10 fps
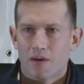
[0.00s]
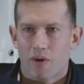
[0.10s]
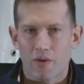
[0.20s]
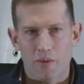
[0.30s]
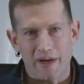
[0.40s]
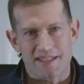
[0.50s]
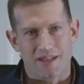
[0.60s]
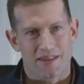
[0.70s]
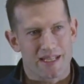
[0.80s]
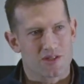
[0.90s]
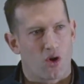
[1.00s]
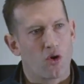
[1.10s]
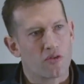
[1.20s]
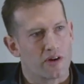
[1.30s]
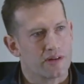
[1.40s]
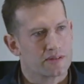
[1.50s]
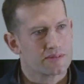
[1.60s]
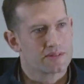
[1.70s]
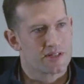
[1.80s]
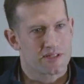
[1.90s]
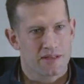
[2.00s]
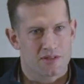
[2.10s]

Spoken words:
Why do we wait till that's over to send